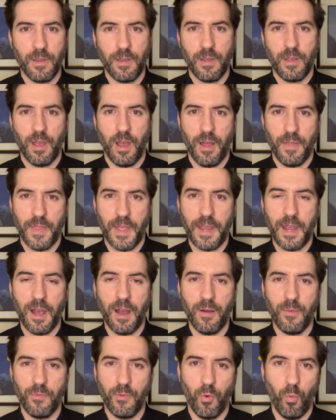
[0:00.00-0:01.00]
Uh, they
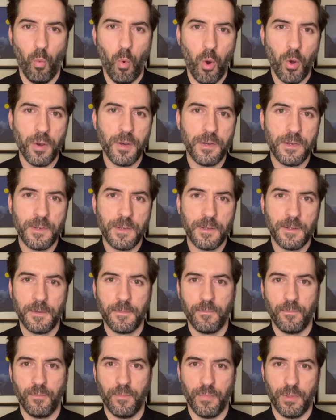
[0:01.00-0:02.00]
are the wand,
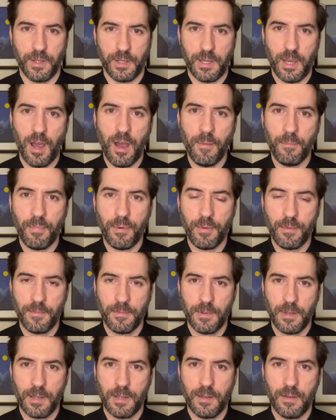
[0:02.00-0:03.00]
the cup,
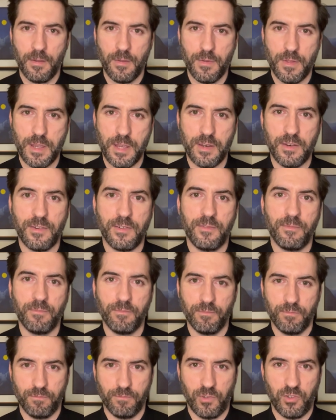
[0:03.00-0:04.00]
the
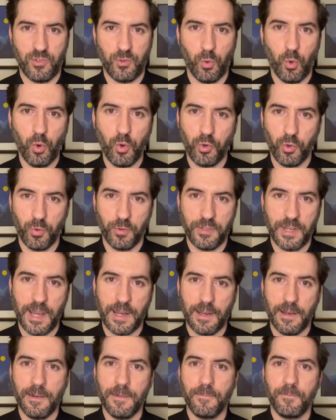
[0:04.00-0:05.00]
sword or
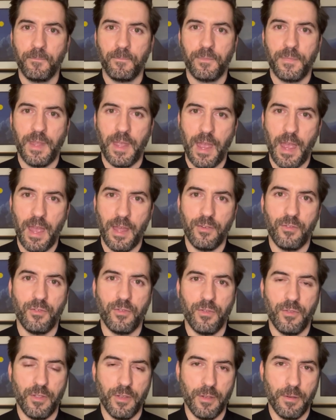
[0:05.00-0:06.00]
dagger, and
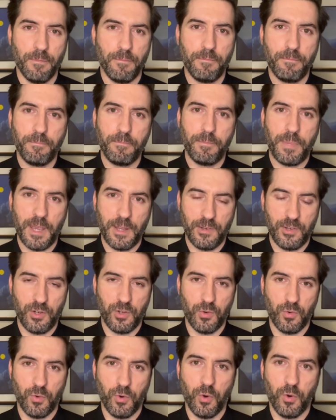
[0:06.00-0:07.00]
the
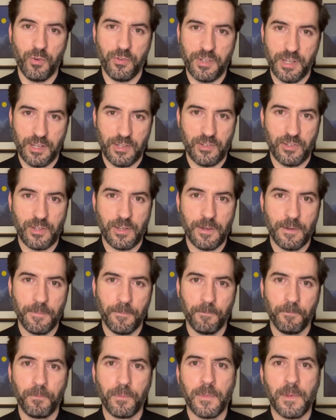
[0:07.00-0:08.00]
pentacle or disc,
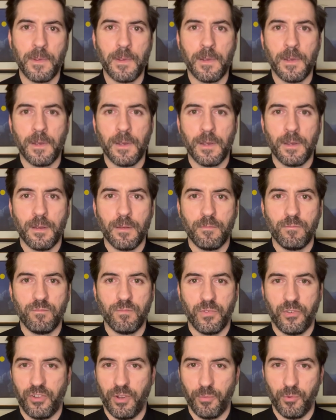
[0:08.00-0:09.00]

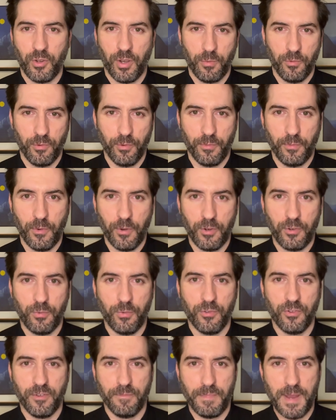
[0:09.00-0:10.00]
sometimes referred to
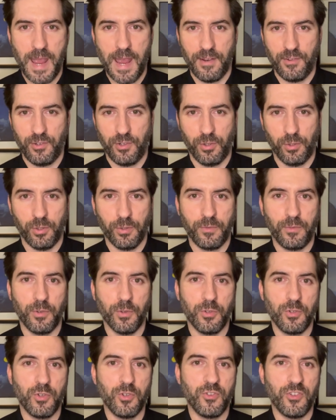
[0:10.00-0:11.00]
as a pantacle if
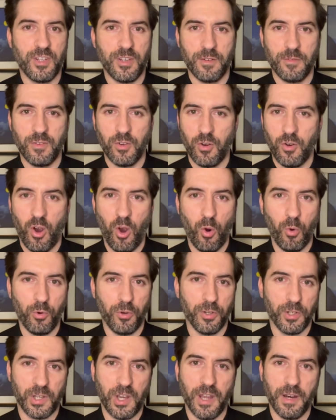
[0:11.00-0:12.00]
you're using
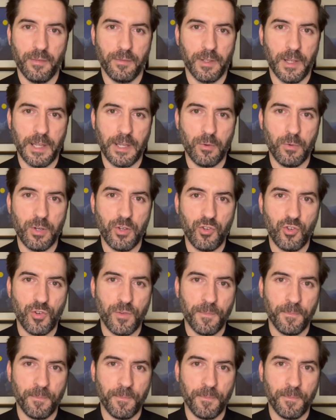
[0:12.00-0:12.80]
older kind of language.